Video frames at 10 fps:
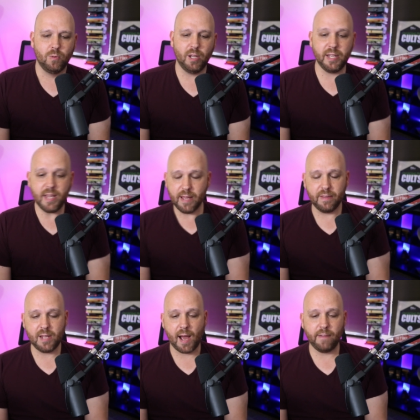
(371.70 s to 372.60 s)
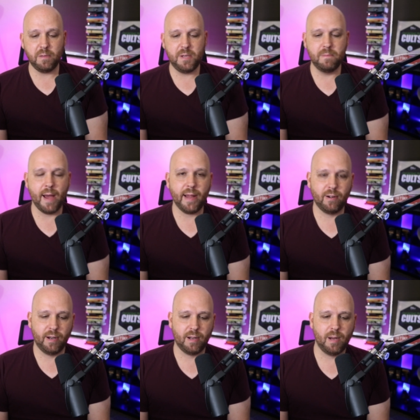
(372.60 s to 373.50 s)
Well, again, the IVP
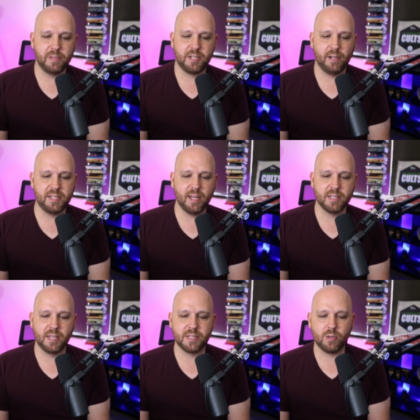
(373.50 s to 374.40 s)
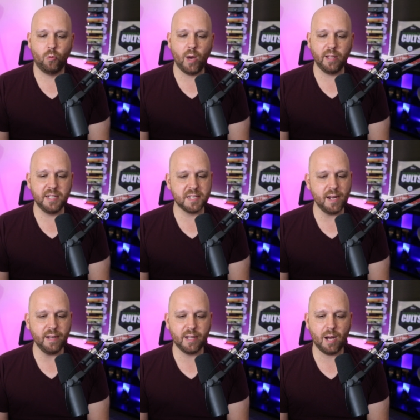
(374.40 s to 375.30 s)
background commentary tells us, while it is
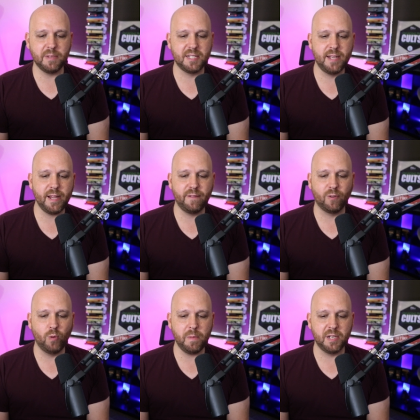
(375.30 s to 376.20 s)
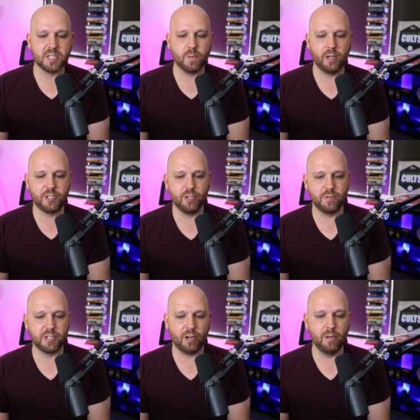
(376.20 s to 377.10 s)
not uncommon today for women and small
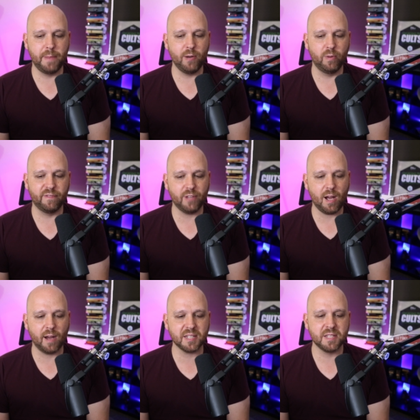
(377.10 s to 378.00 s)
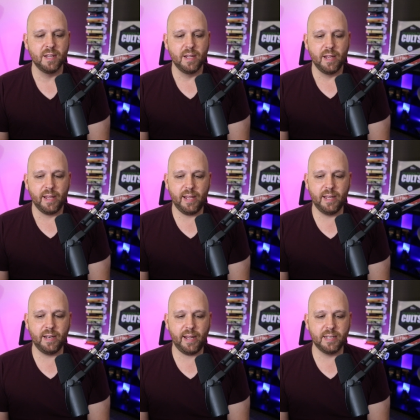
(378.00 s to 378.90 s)
children to herd Bedouin flocks,
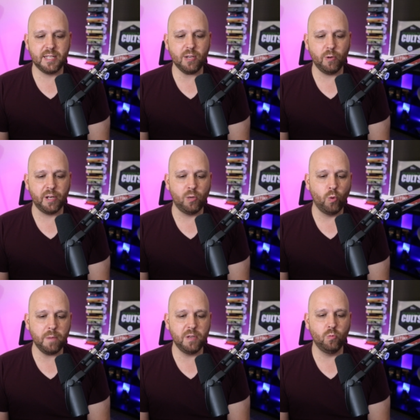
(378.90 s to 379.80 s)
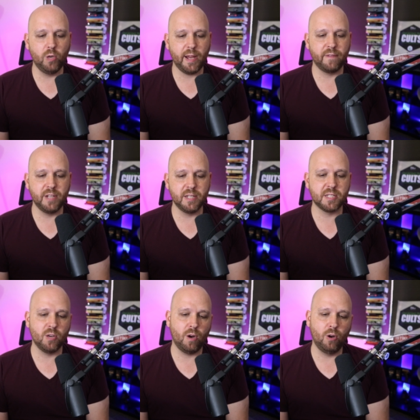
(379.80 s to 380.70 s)
in antiquity, women would have done
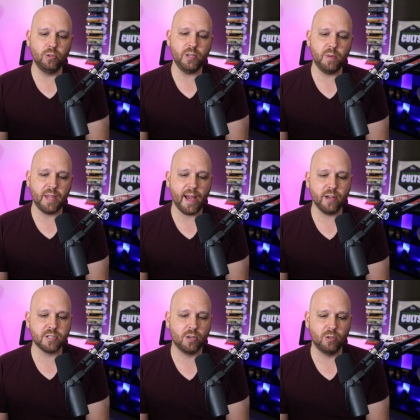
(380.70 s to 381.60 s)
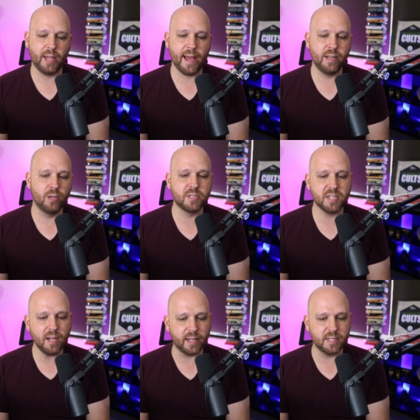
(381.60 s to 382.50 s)
so only when the household had no
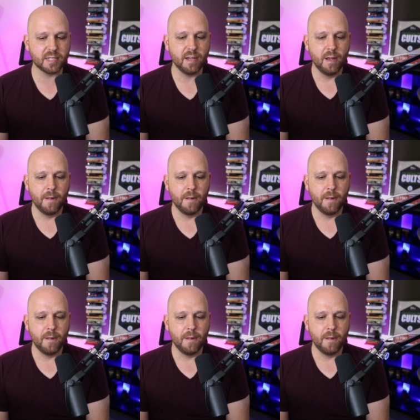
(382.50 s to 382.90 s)
sons.